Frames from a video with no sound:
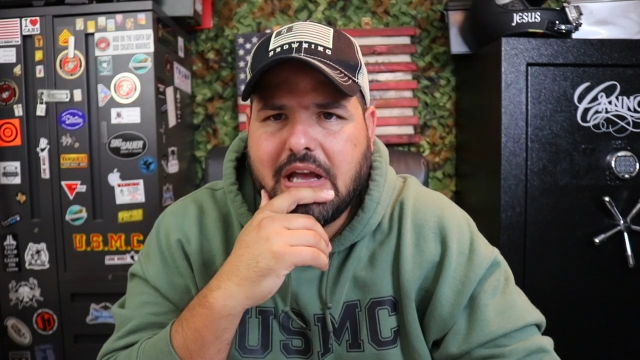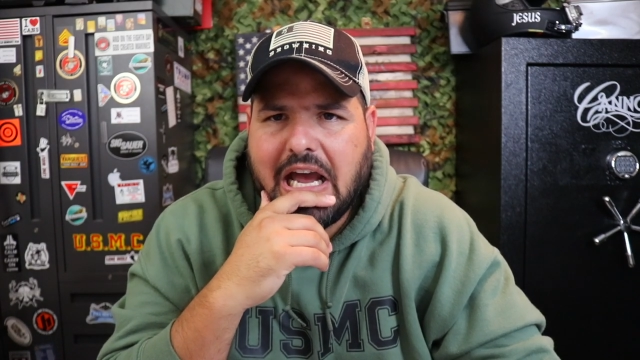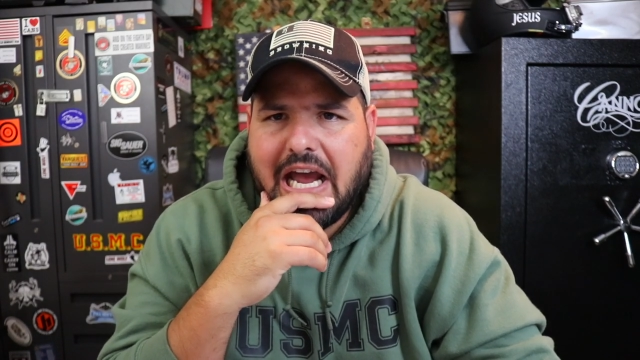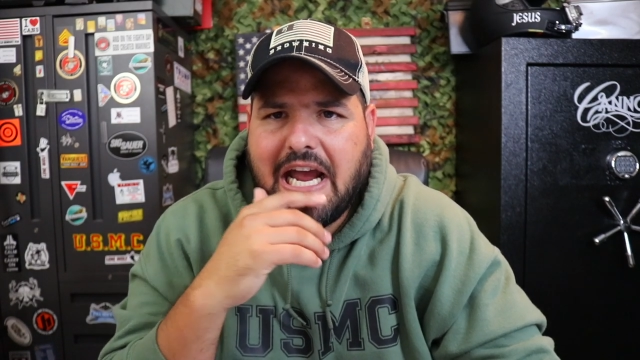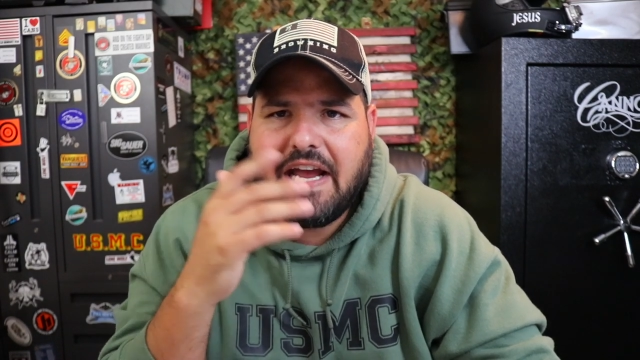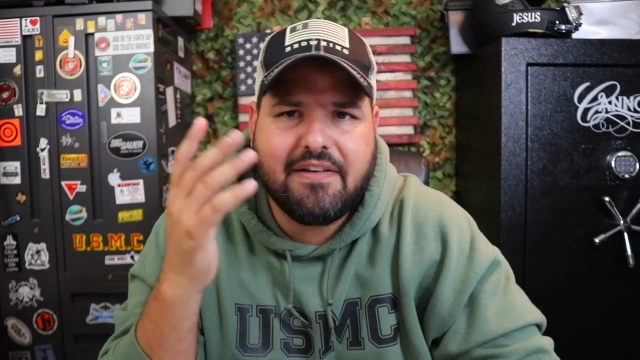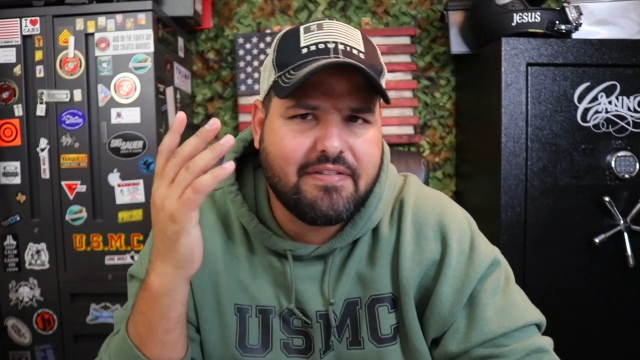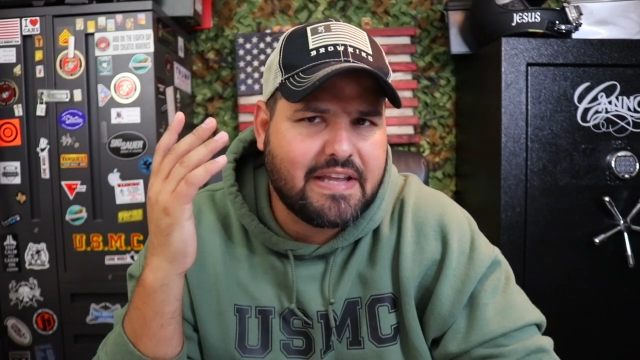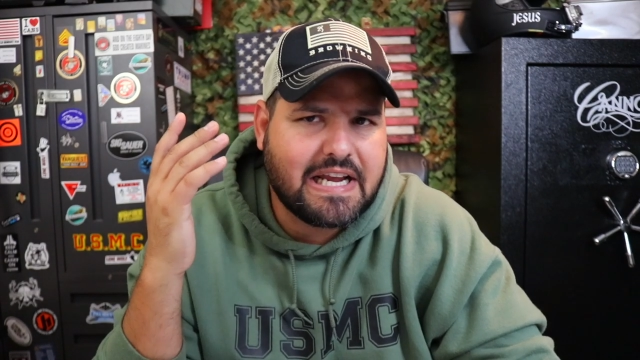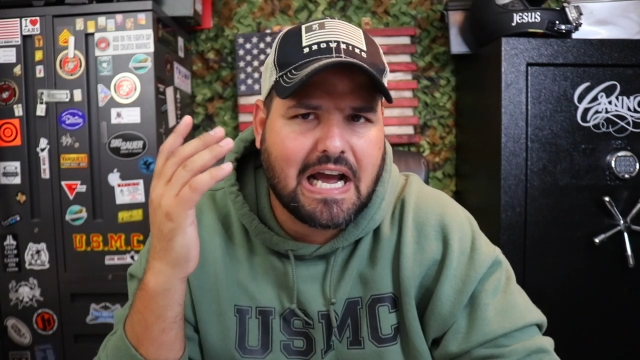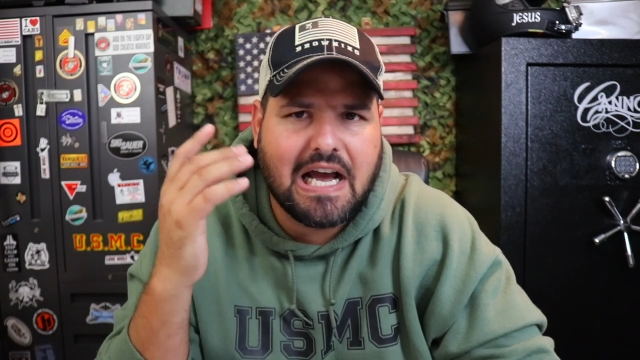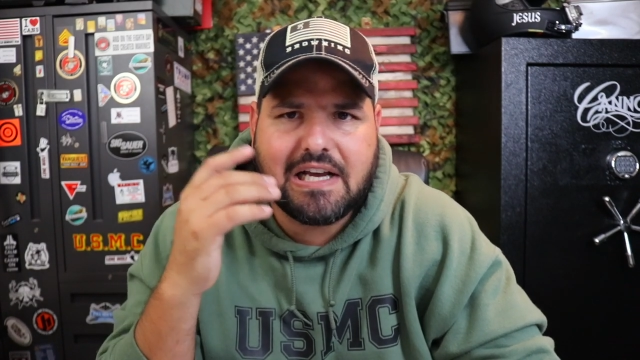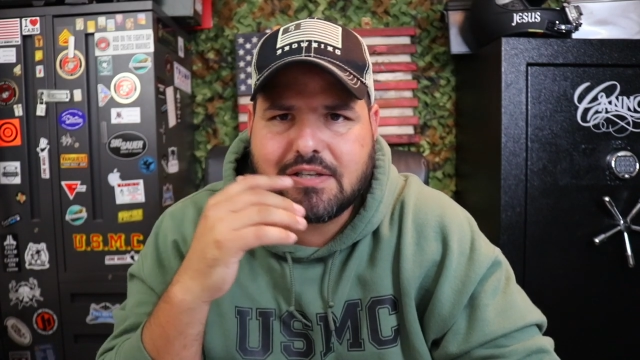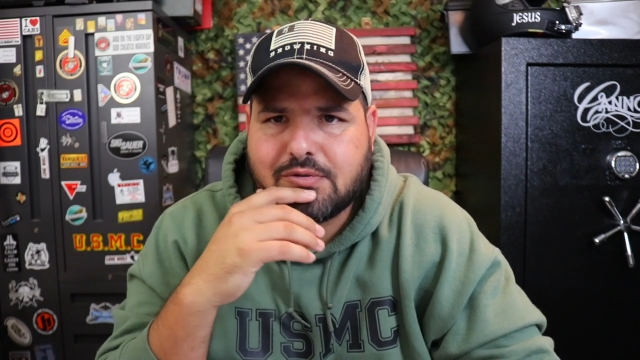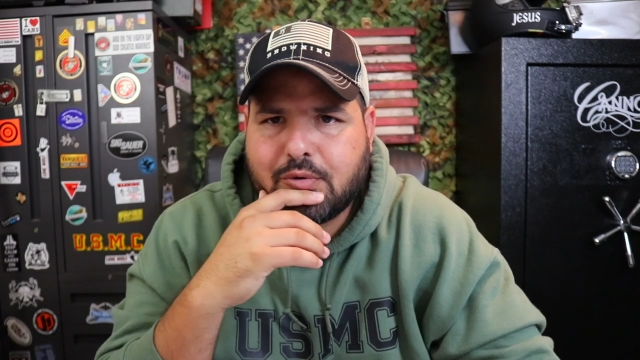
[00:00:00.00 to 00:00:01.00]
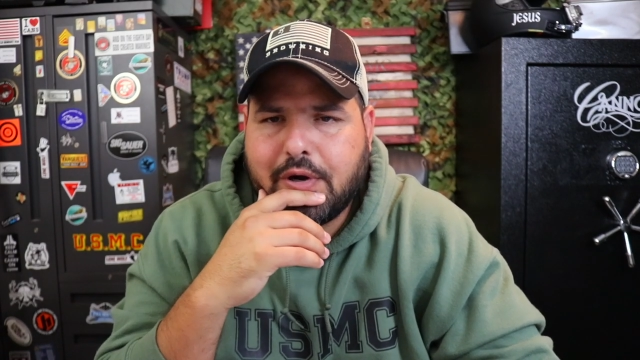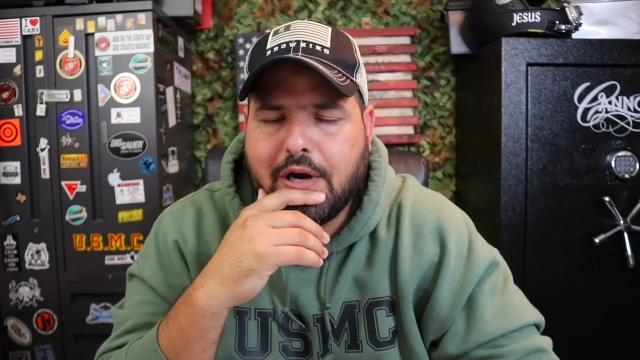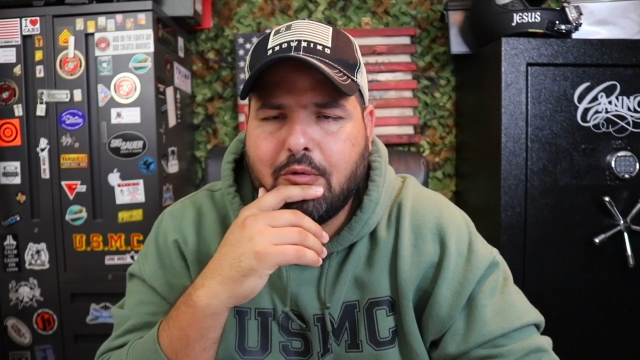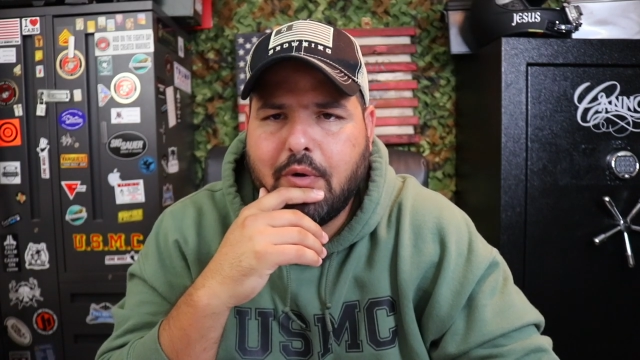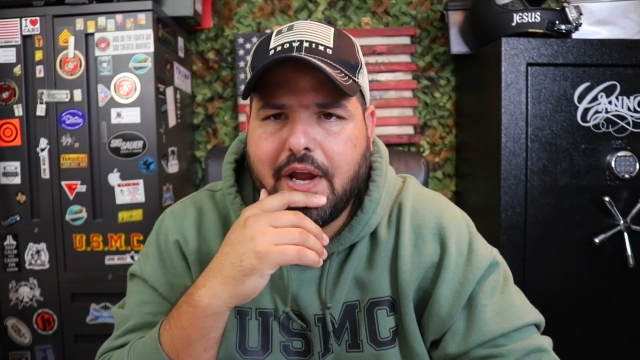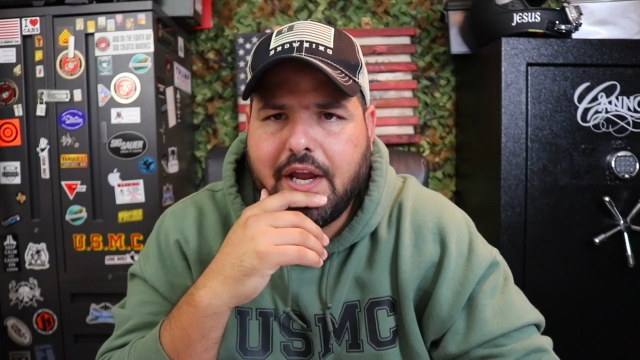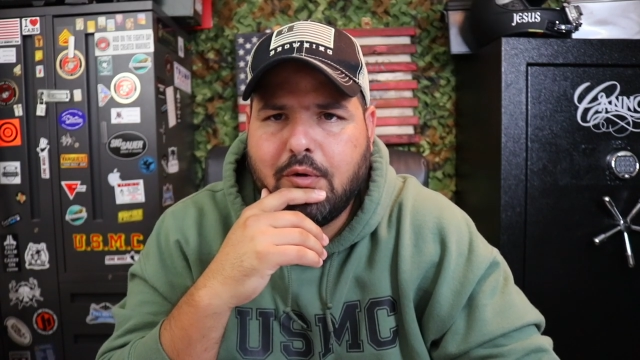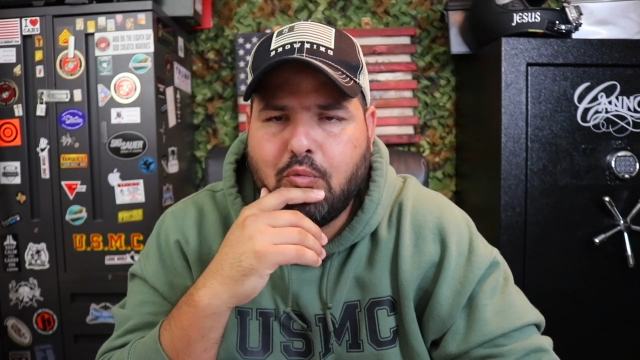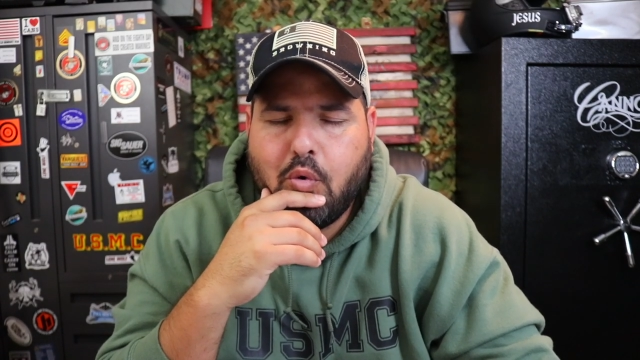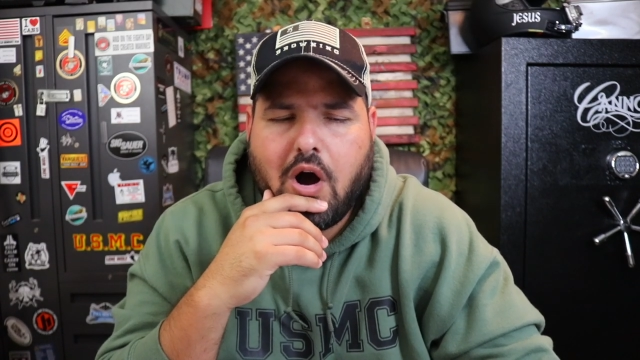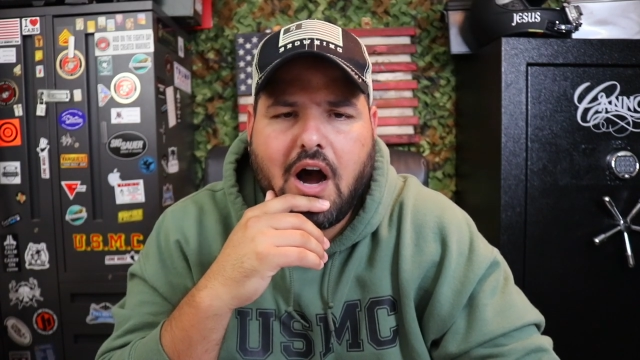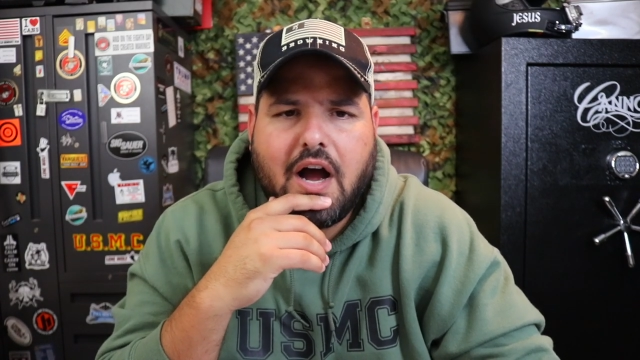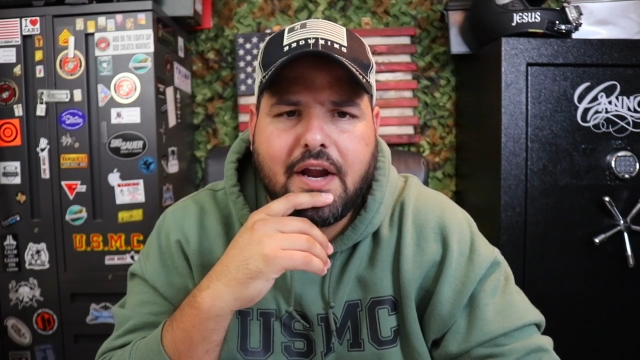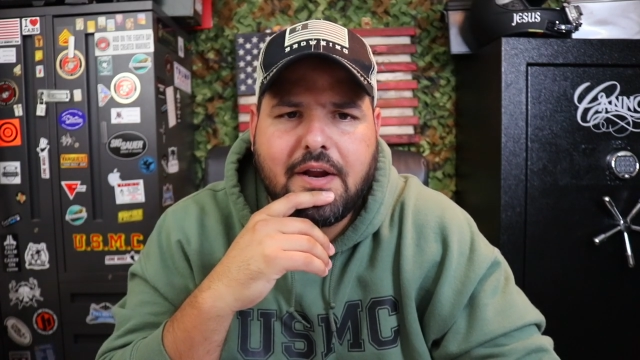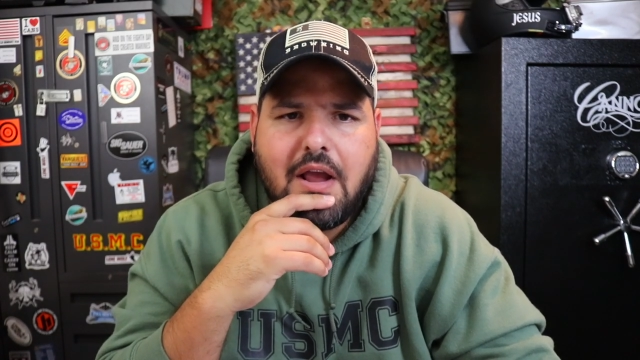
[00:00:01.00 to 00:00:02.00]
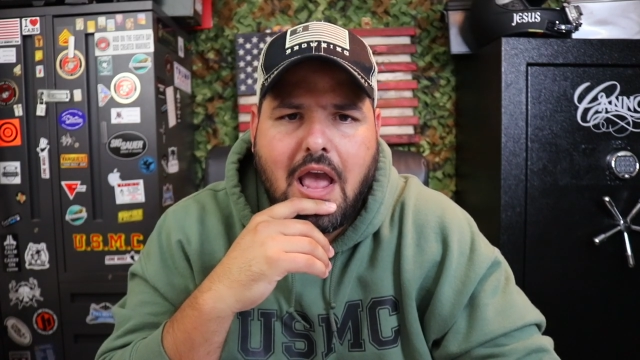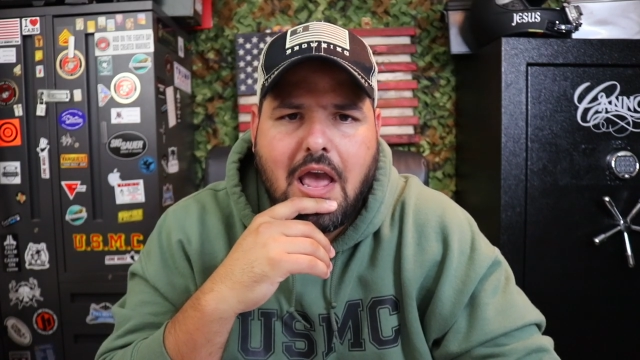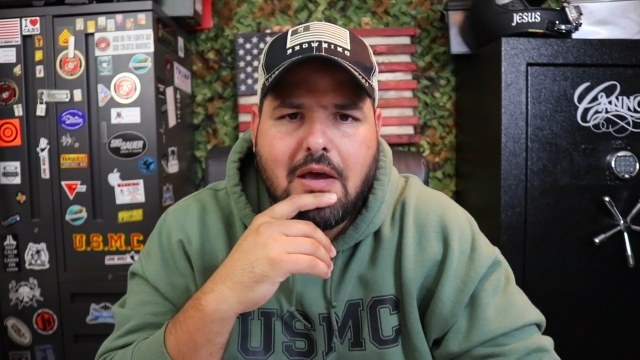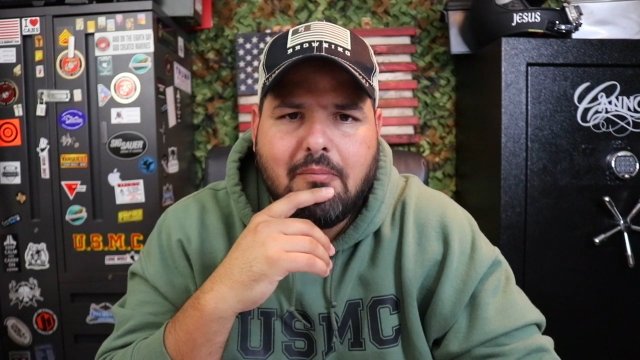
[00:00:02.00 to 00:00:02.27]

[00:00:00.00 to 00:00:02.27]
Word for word: and the guys ran away. Why?